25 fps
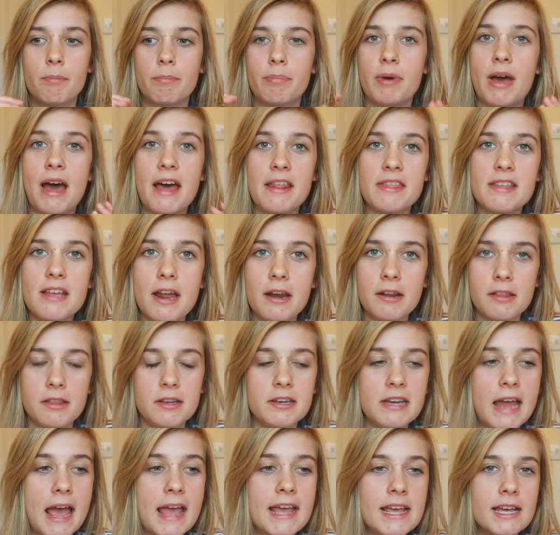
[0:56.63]
But at the end of
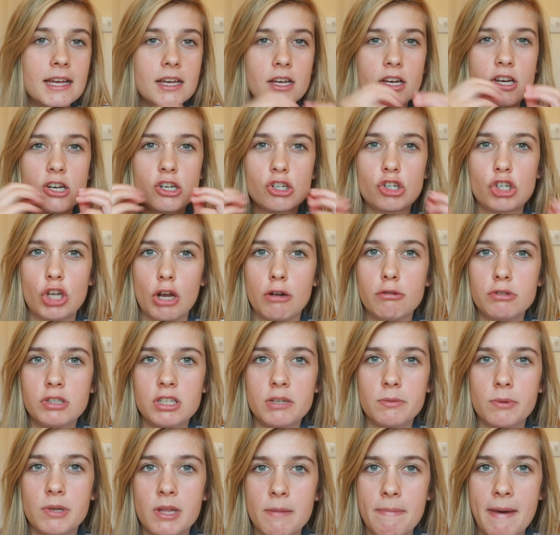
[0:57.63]
the day,
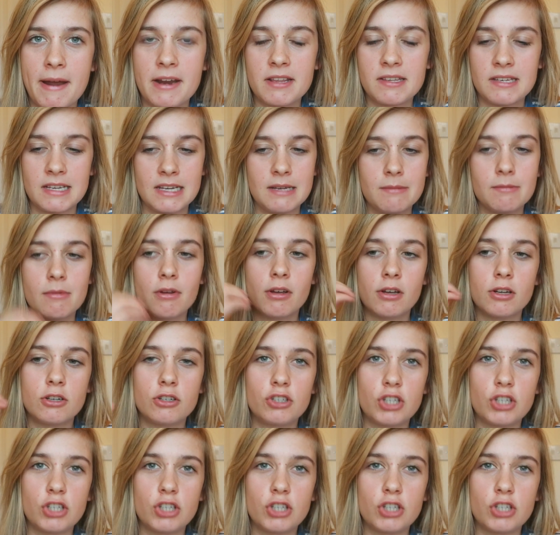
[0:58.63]
Chelsea were the better team.